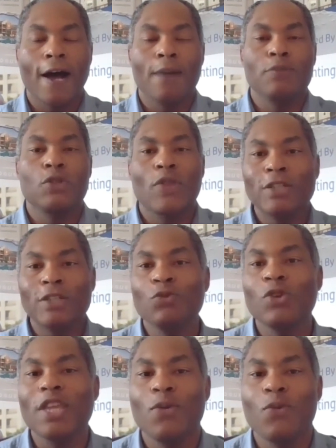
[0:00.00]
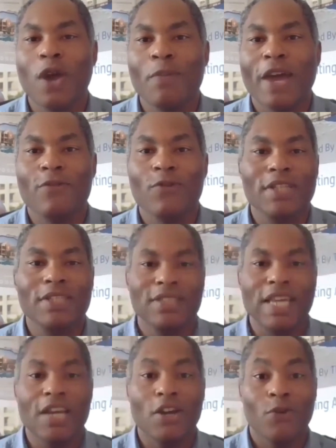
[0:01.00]
So that's really where my real
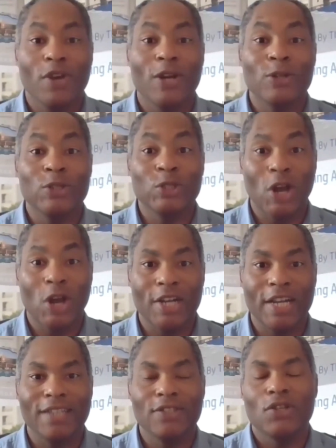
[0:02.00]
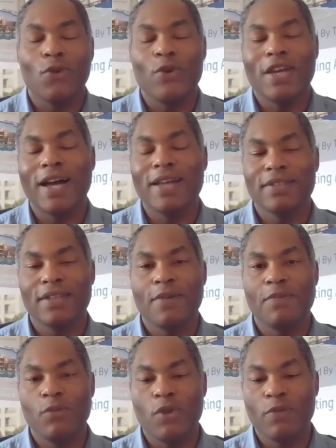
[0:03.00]
estate career started. So we got
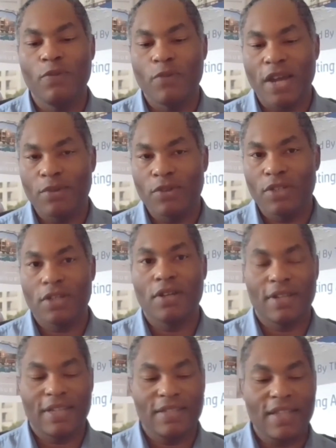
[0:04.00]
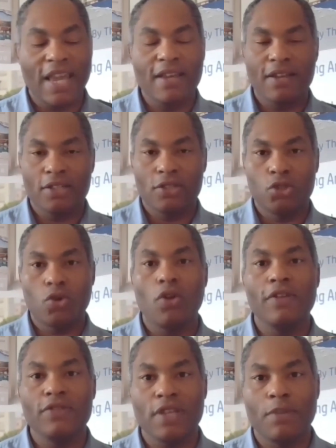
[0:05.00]
we're able to take control
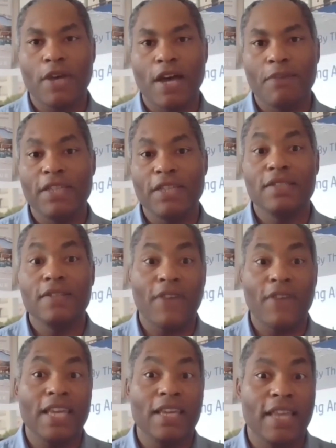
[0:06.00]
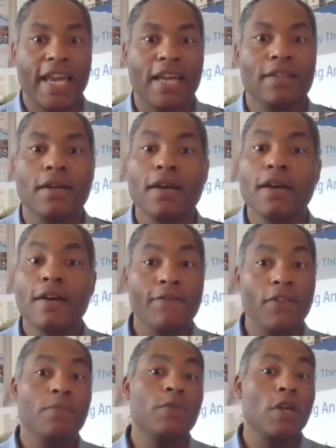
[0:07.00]
of some pieces of vacant land,
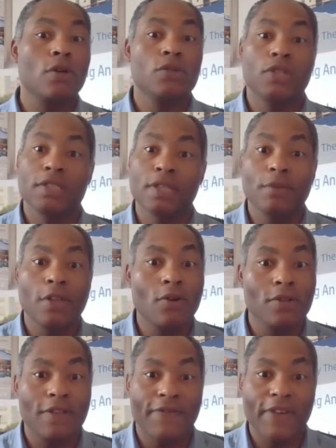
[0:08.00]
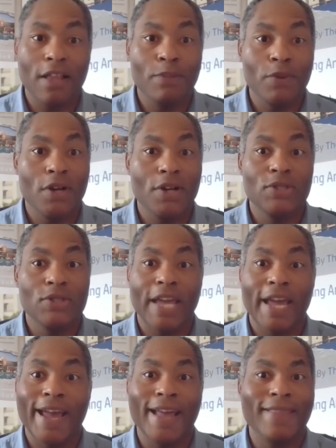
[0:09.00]
flip those to some local developers,
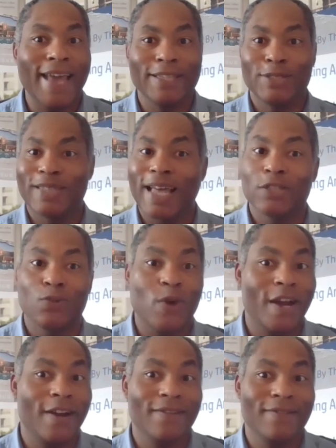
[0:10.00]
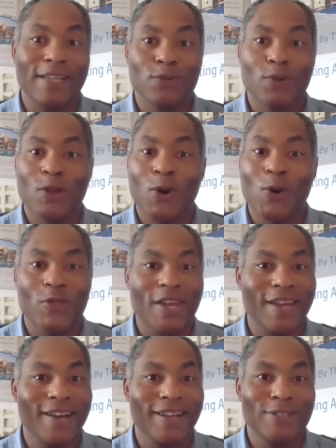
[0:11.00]
and that's where the whole
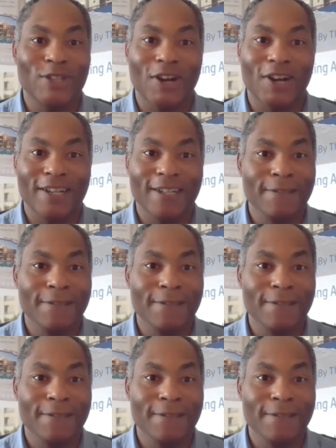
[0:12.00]
thing got started.